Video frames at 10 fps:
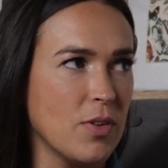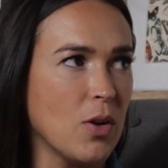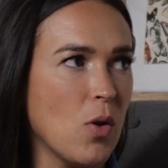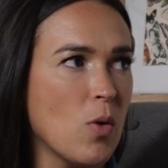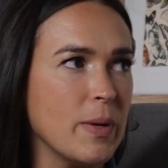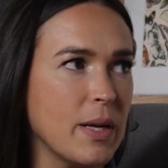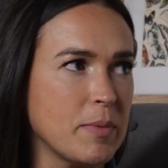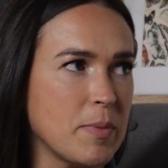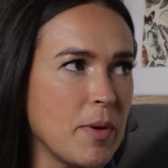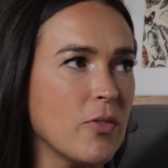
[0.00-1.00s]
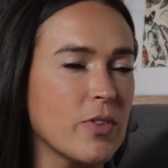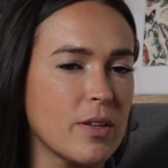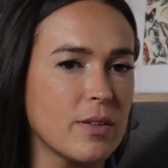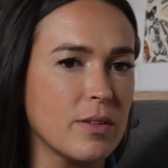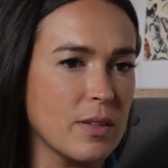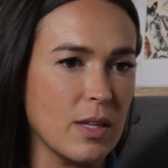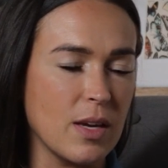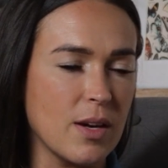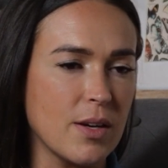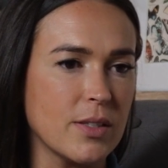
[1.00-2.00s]
you know, opened up to me over the, the
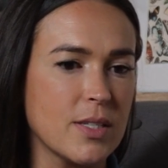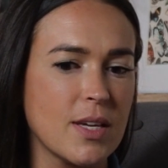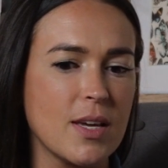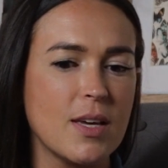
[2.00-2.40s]
years